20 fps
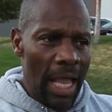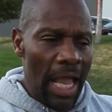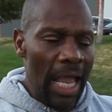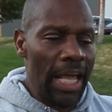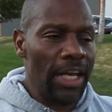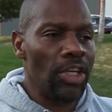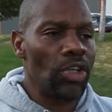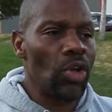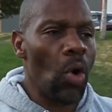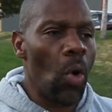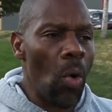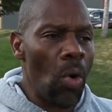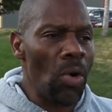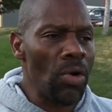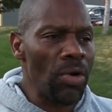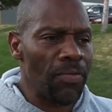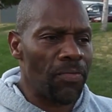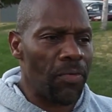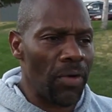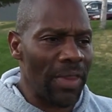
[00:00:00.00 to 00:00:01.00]
And in
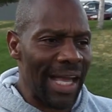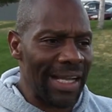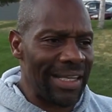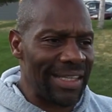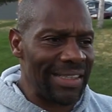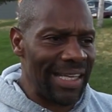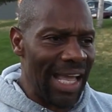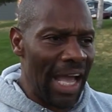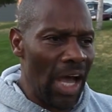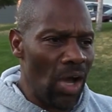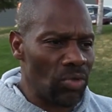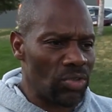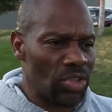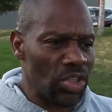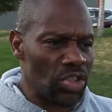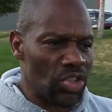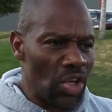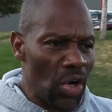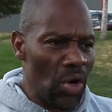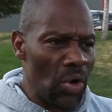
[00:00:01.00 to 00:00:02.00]
order for that canal
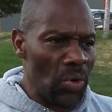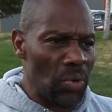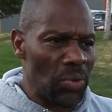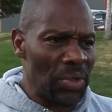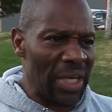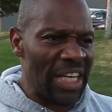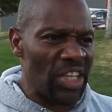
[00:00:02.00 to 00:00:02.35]
to turn